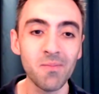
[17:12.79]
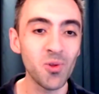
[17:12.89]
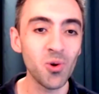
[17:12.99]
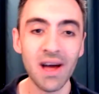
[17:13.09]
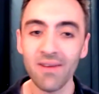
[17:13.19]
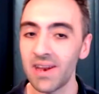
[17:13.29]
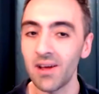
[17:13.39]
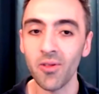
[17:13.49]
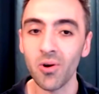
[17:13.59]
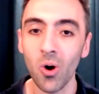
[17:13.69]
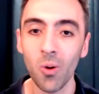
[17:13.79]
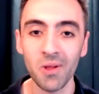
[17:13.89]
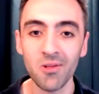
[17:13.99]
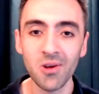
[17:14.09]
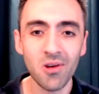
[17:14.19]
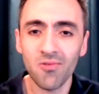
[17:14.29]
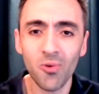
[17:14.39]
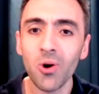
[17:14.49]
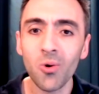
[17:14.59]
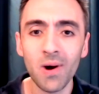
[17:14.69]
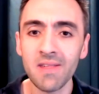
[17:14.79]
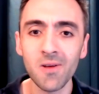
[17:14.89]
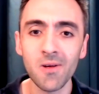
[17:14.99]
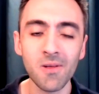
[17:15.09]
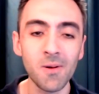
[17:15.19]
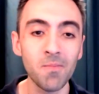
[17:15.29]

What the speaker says: Do you have any other comments? So just 4 questions.